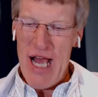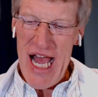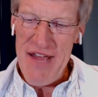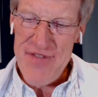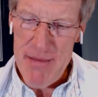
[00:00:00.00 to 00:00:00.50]

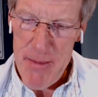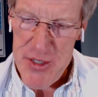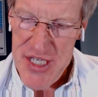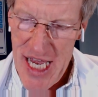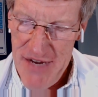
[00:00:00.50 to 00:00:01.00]
I've come up
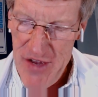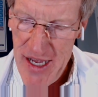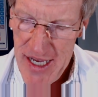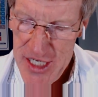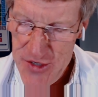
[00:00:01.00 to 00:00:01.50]
with kind of
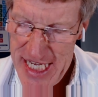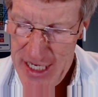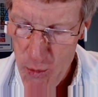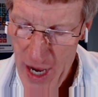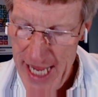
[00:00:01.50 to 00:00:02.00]
a
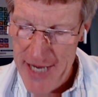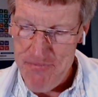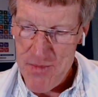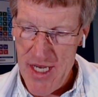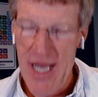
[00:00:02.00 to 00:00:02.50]
unique way
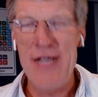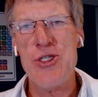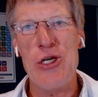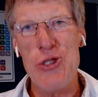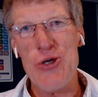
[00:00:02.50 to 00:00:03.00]

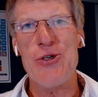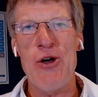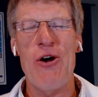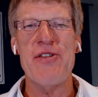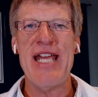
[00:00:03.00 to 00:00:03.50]
to learn
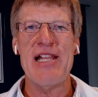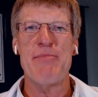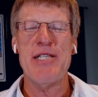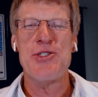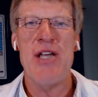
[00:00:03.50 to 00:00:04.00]
all the
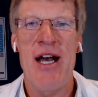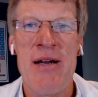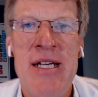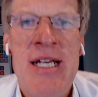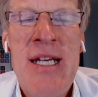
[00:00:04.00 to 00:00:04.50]
elements.
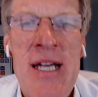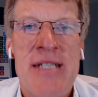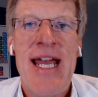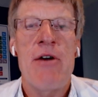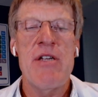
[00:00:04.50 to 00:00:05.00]

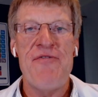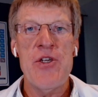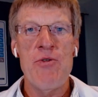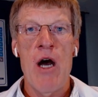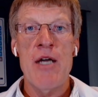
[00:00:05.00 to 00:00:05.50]
Now, if
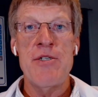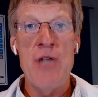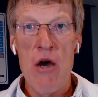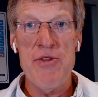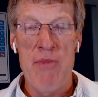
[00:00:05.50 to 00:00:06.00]
you
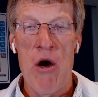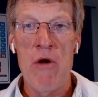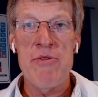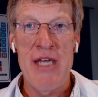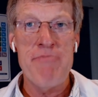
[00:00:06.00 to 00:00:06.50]
know them all,
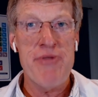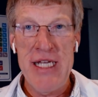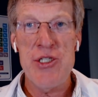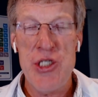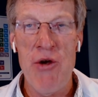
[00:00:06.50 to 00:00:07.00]
then
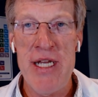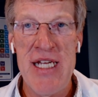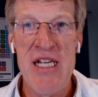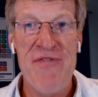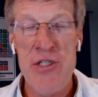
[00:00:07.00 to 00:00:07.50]
please join
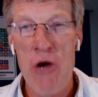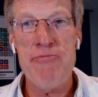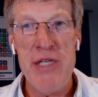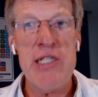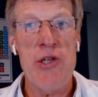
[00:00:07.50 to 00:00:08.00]
in. If you don't,
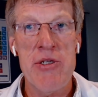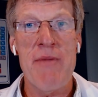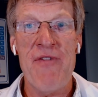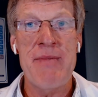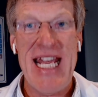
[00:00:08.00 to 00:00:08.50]
please learn them
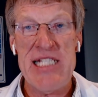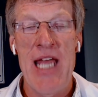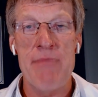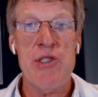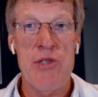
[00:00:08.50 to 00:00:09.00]
from next
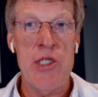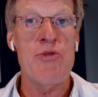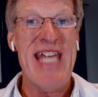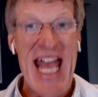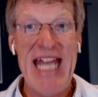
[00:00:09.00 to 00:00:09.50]
time so that you
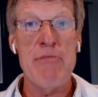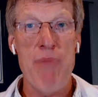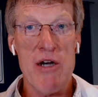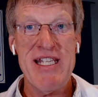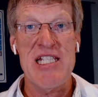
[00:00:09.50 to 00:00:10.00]
can
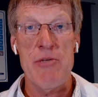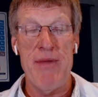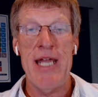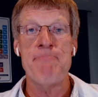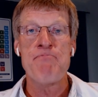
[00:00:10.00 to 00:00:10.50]

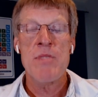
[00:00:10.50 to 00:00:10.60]
participate.